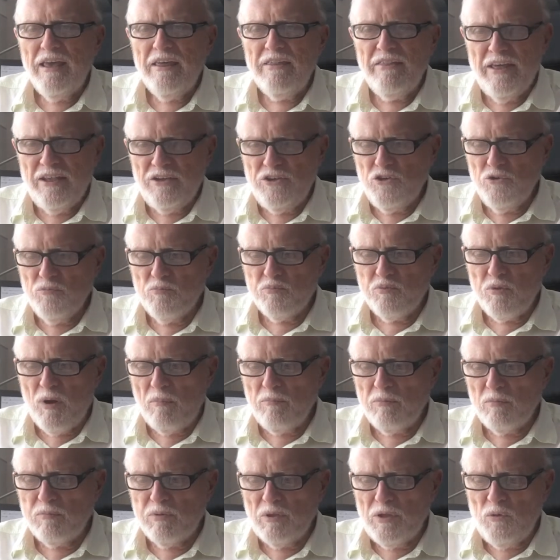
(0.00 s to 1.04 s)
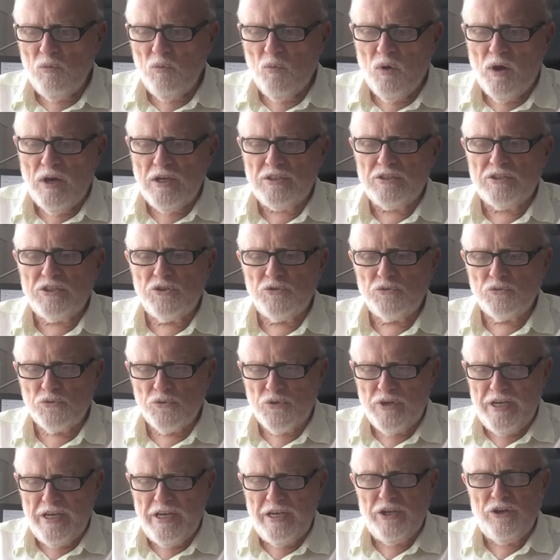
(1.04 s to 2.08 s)
then you probably want to
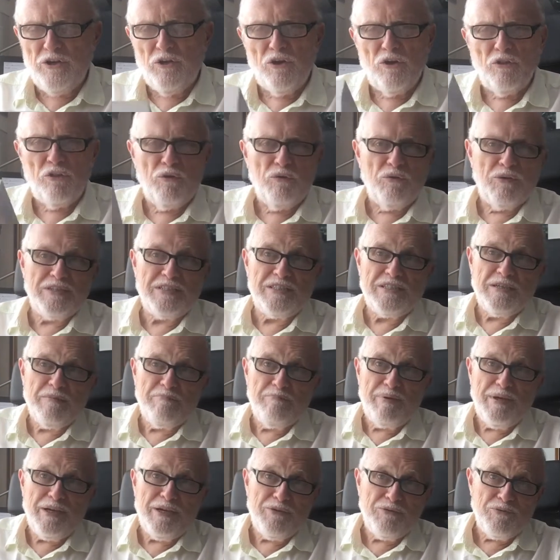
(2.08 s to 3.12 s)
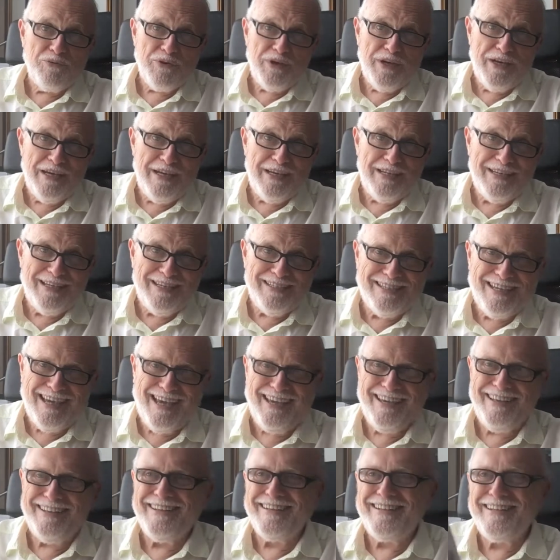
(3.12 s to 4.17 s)
read, although it's a big read to
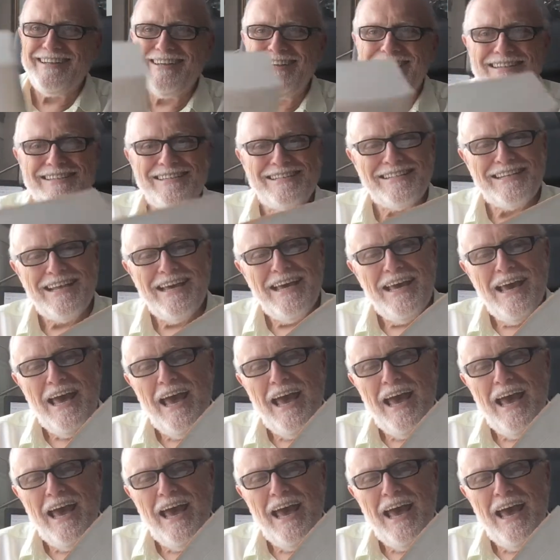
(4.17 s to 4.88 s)
say the least,